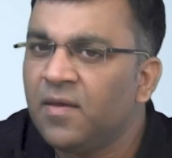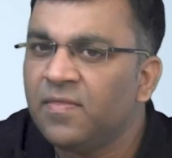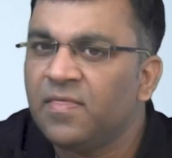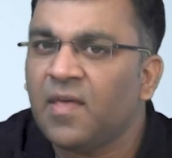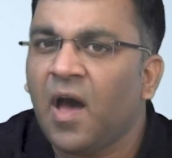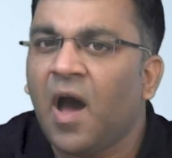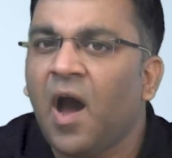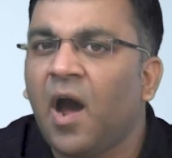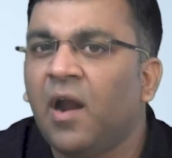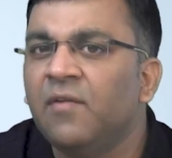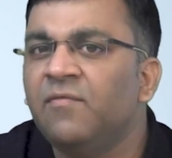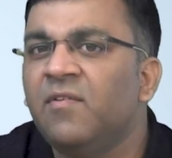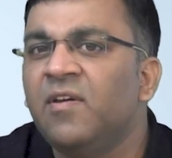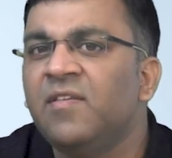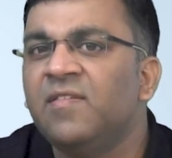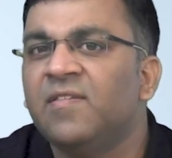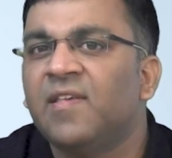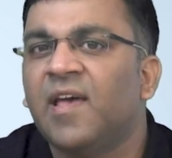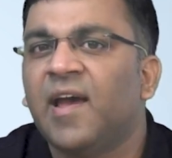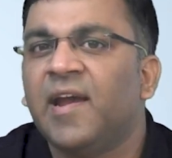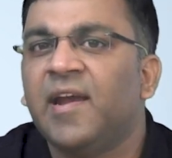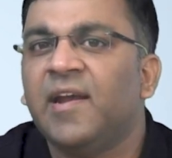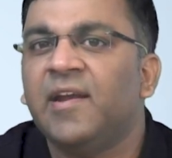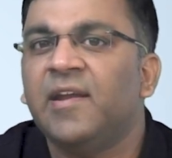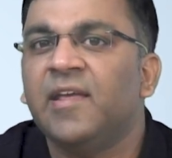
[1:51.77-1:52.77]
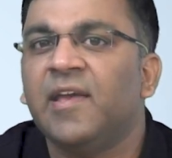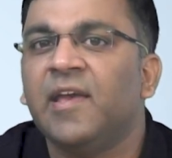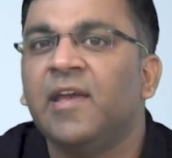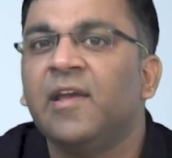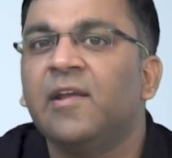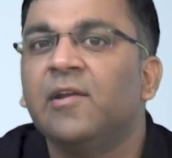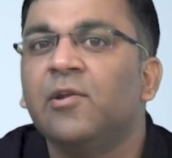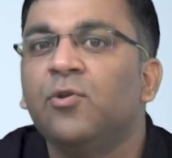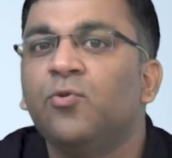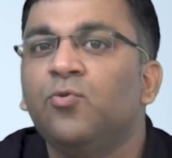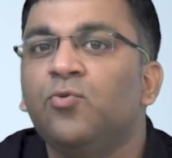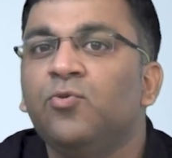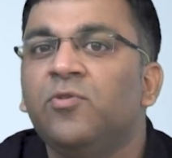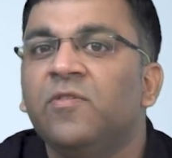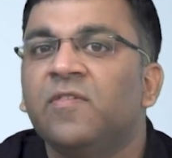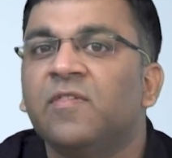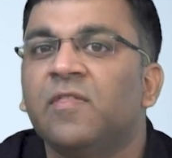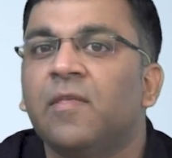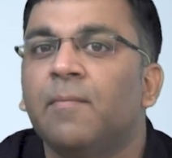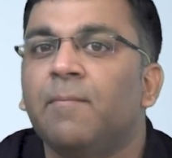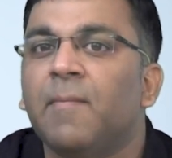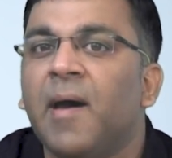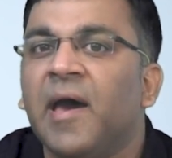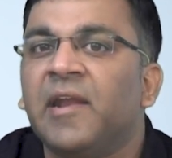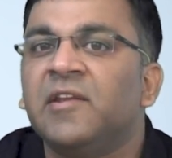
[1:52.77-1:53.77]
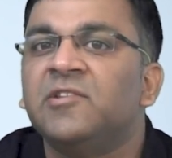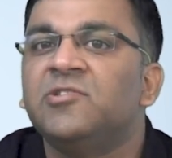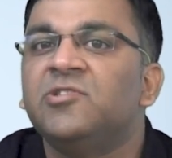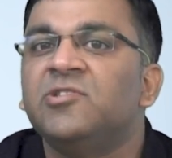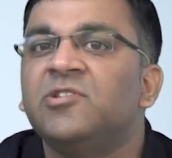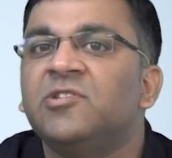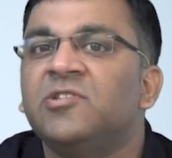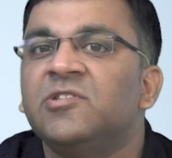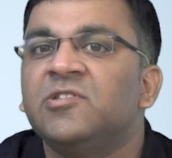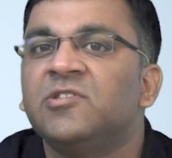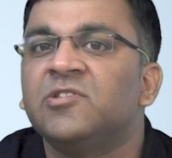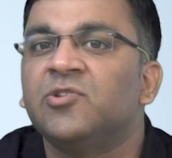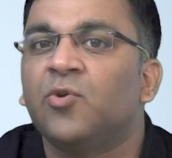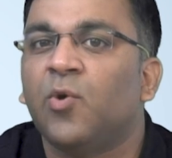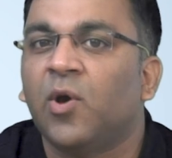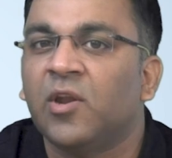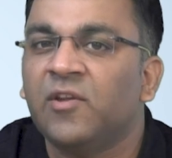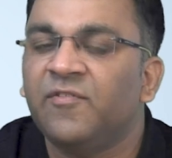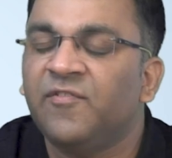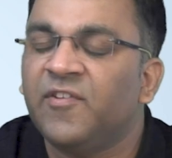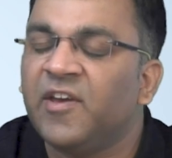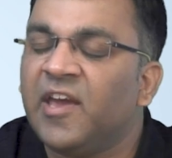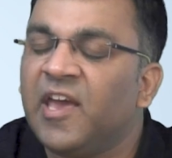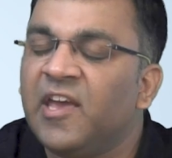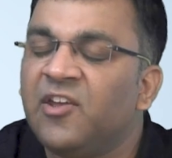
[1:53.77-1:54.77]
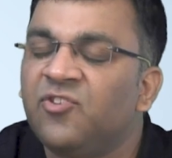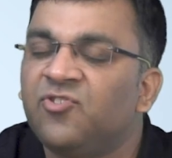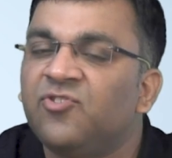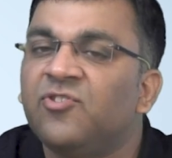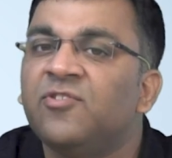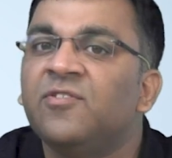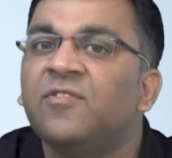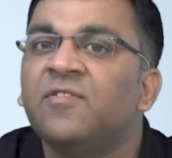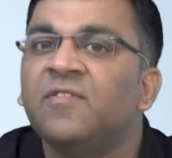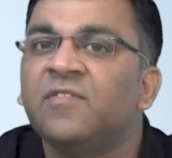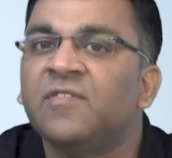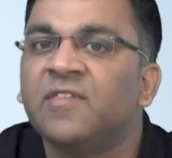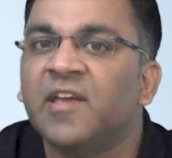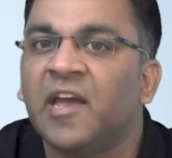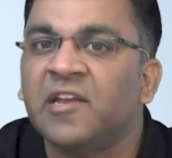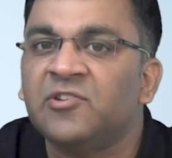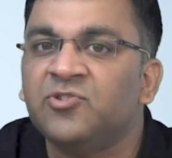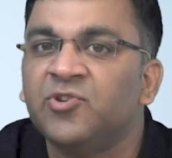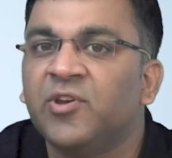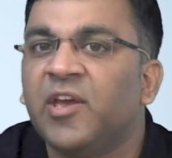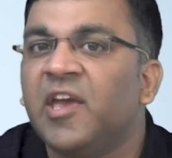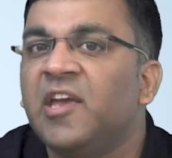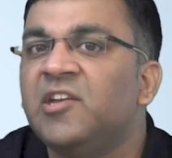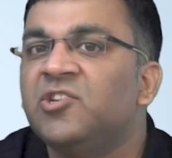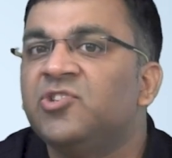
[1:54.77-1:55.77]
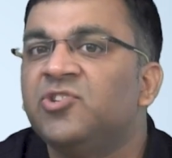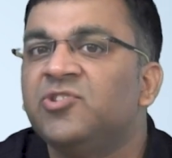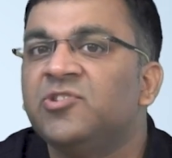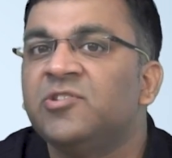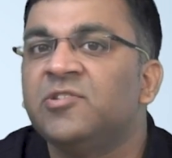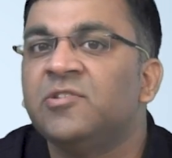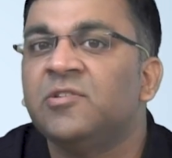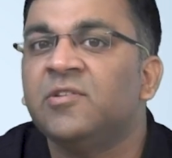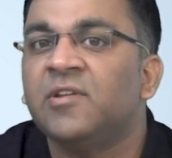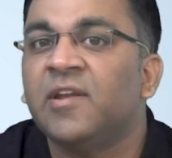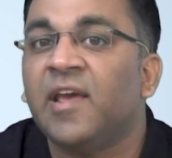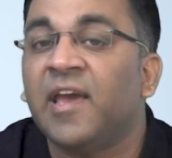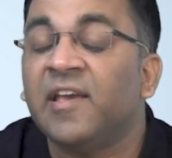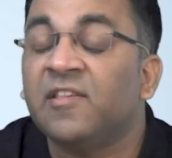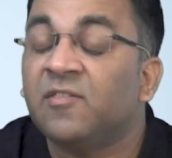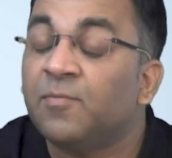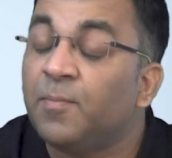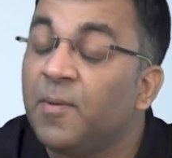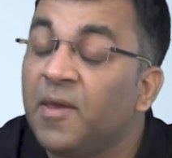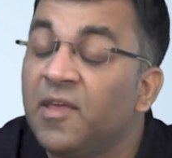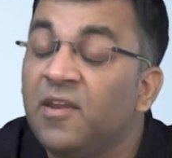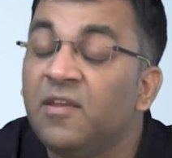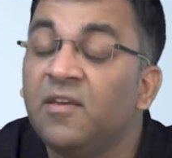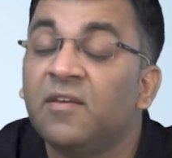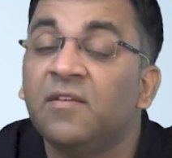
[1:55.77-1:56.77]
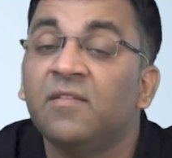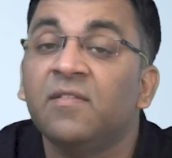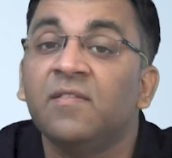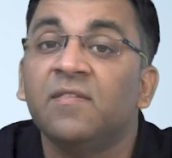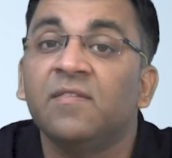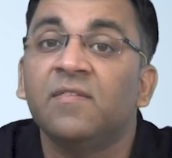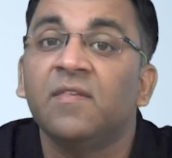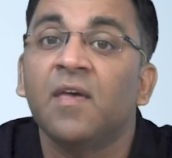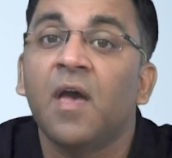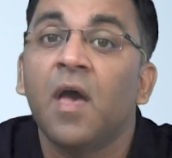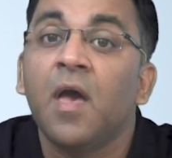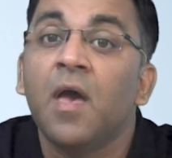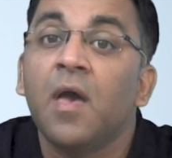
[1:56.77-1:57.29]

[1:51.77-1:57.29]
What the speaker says: The hardware side includes the manager's qualifications, education, experience,